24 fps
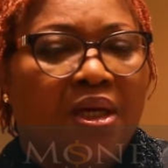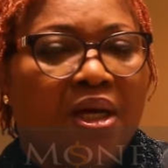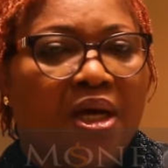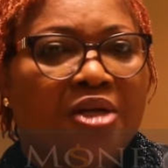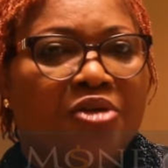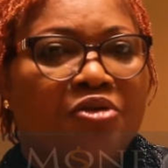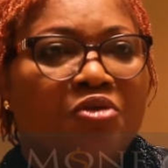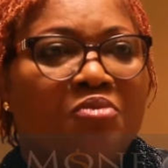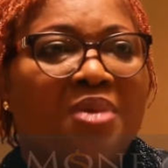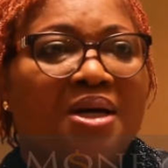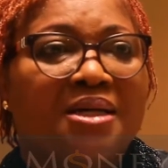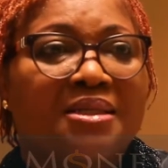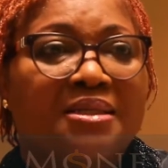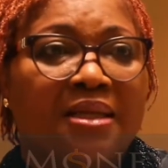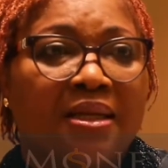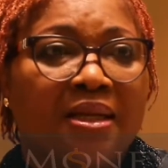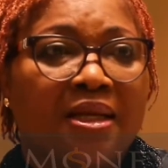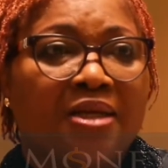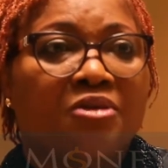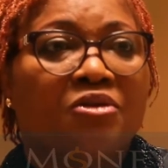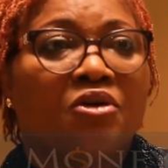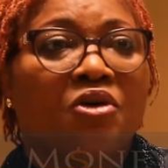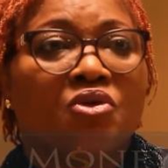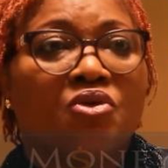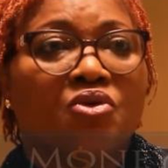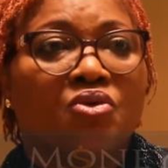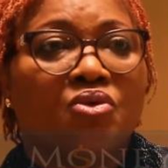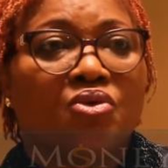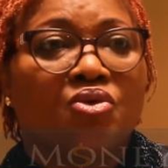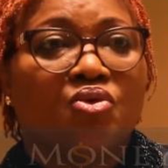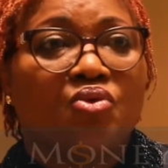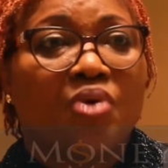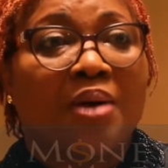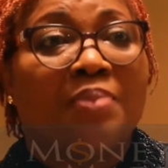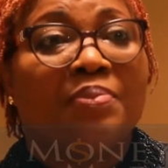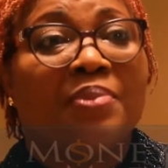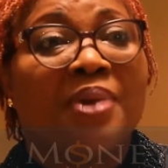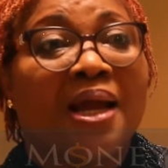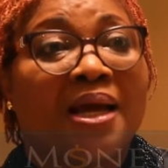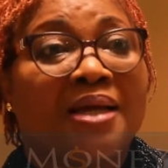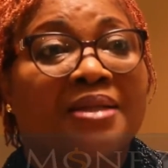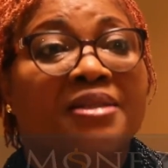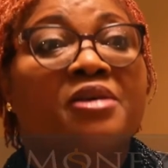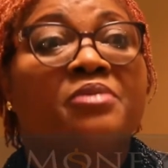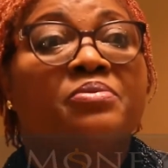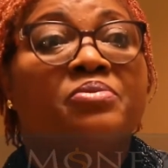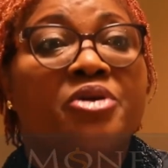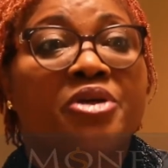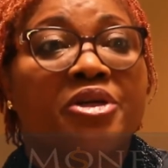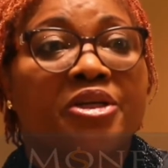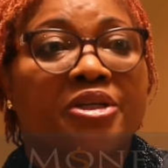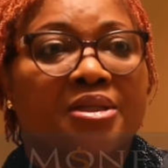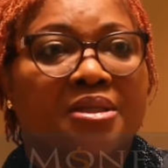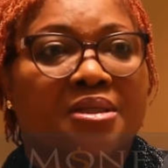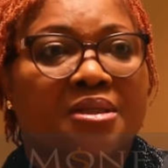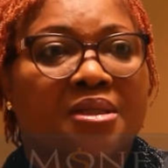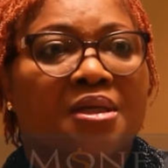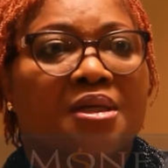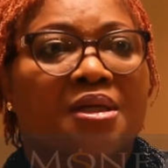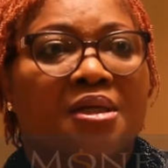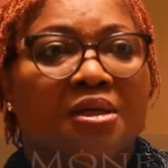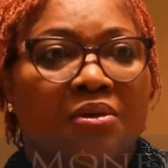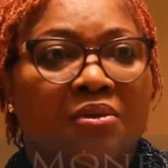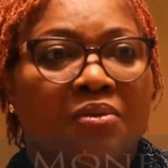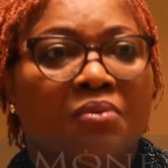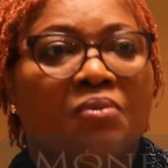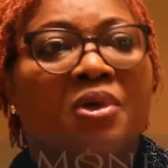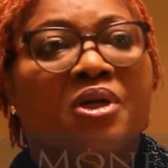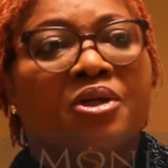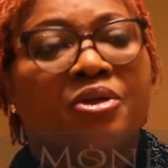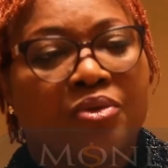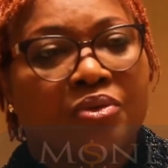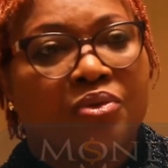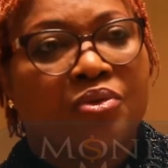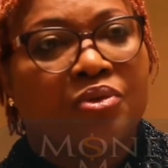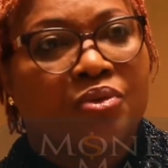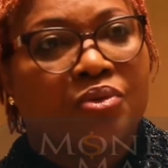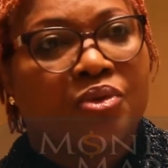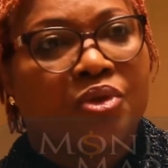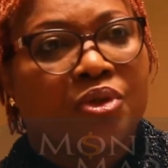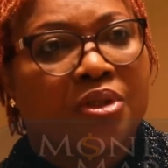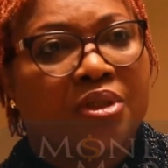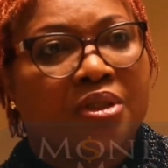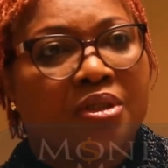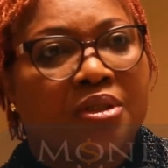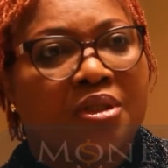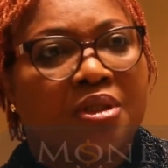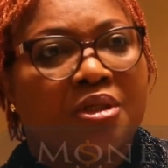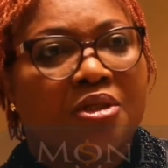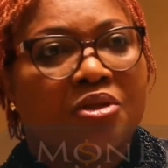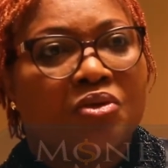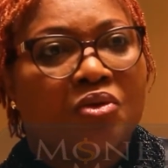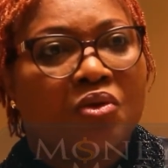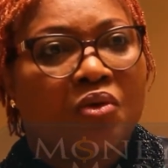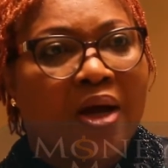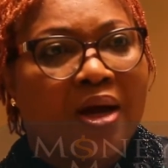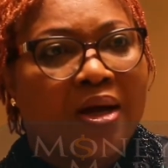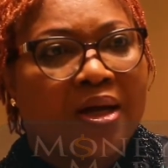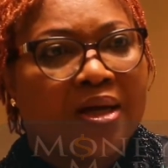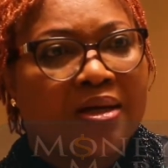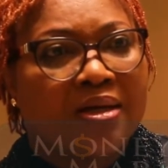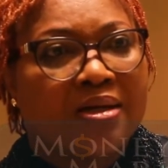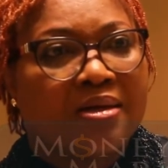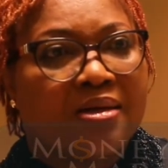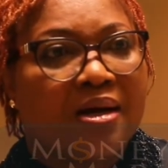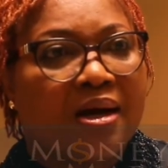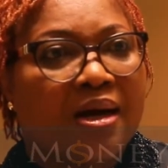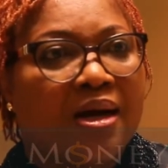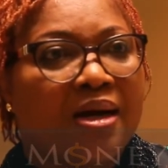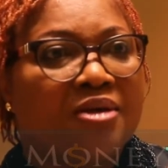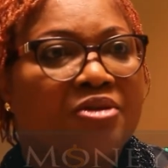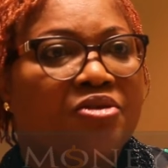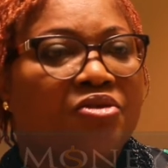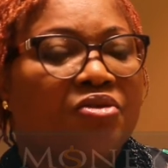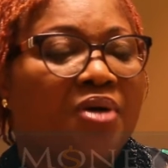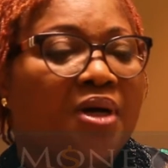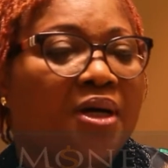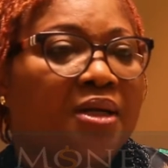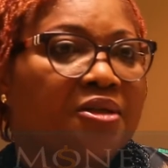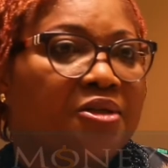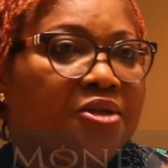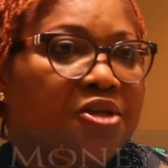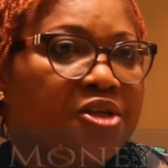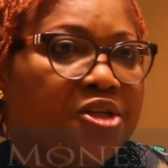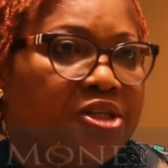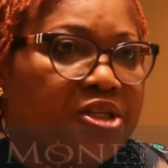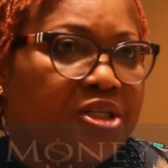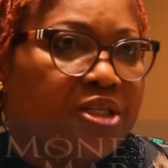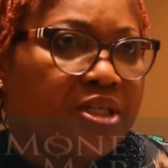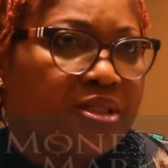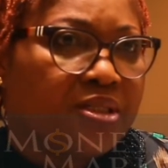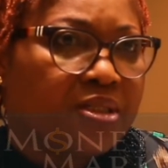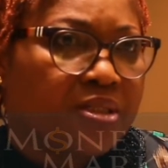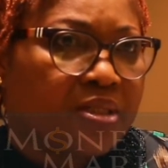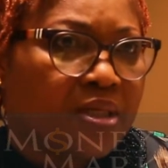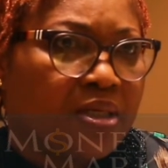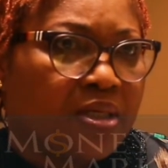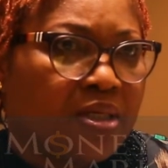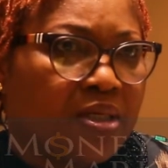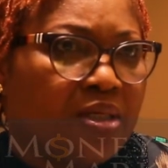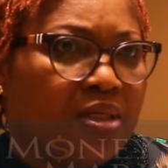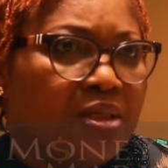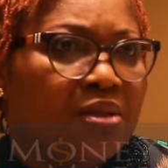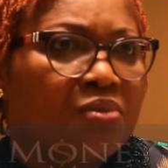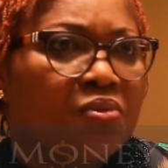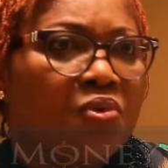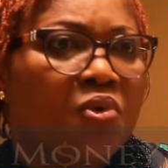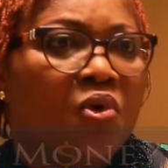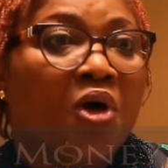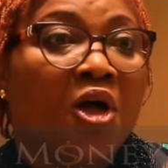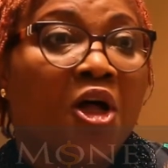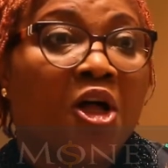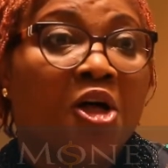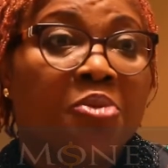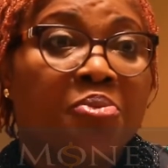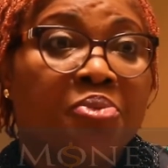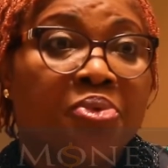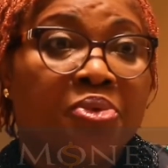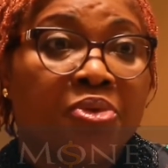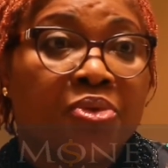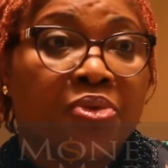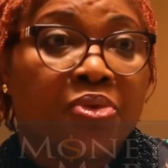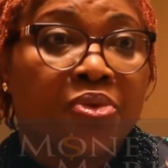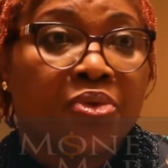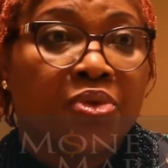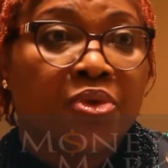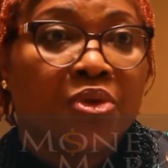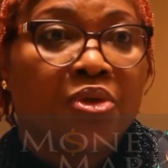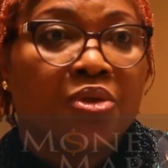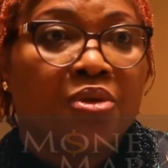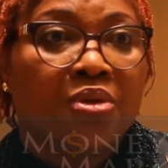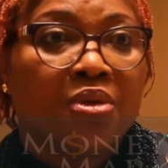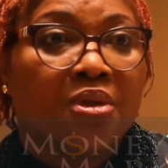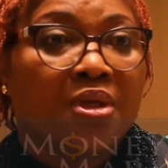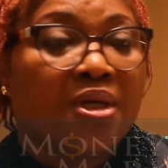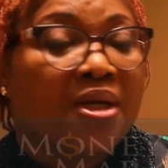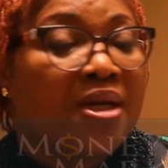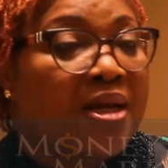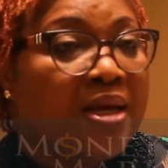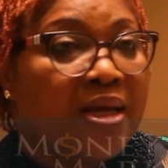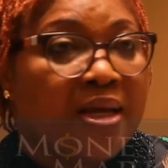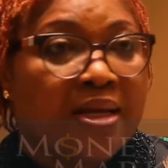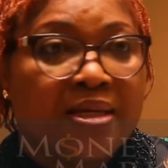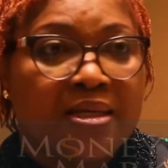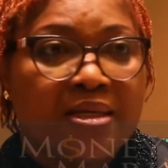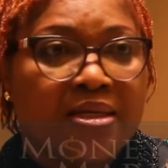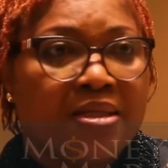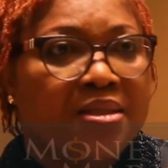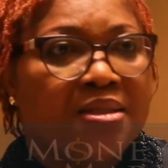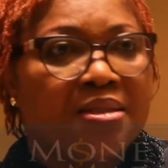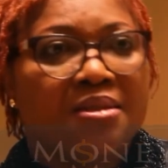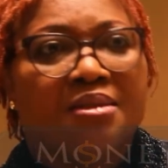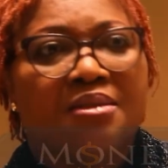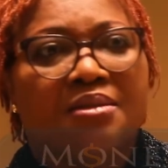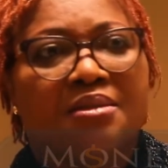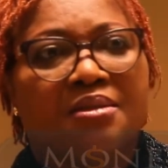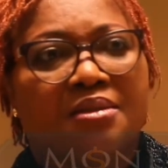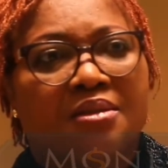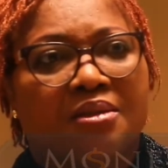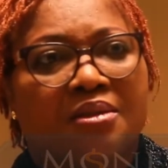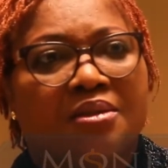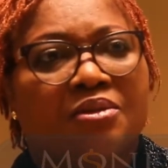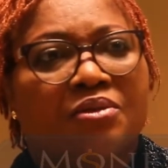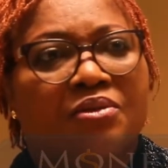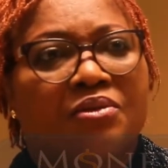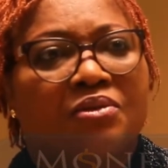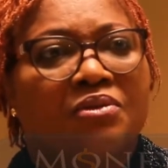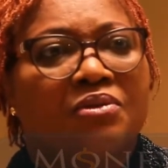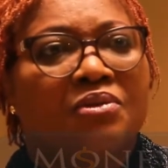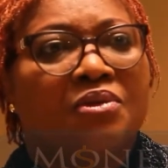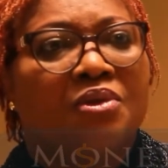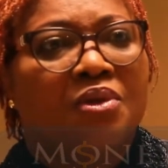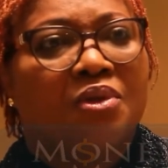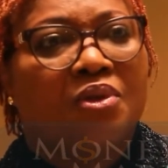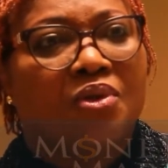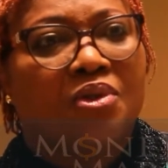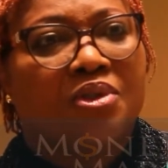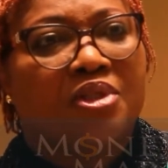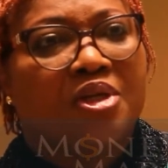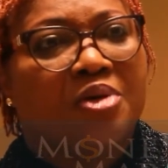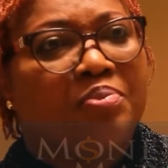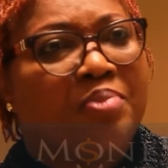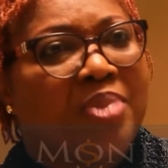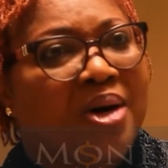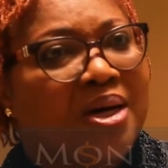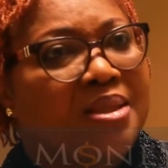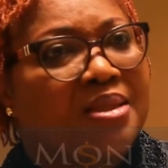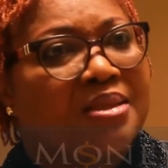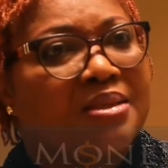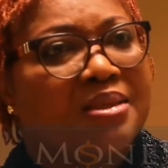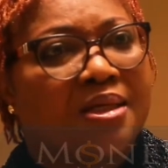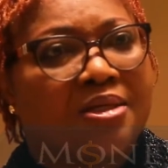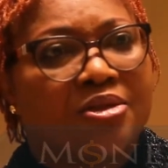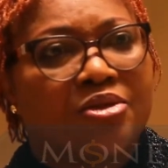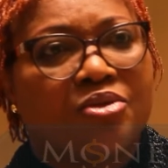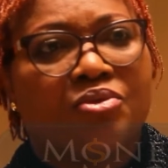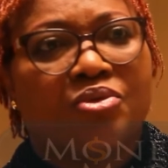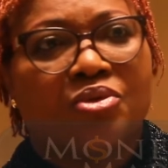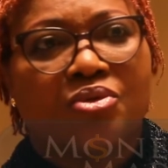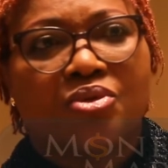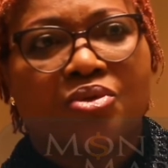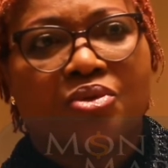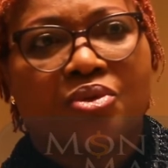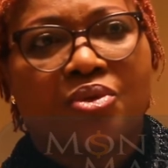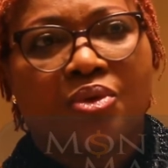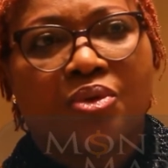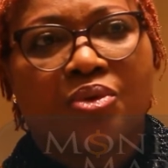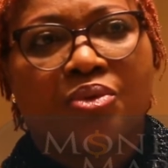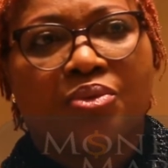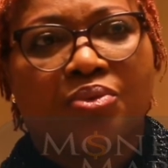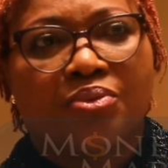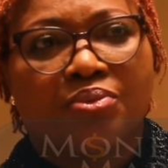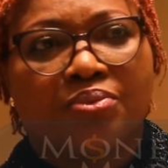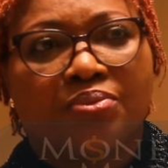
And you must learn also to apply the brakes when you need. So a gradual gradient will help you clearly, you know, on the path that you want to go.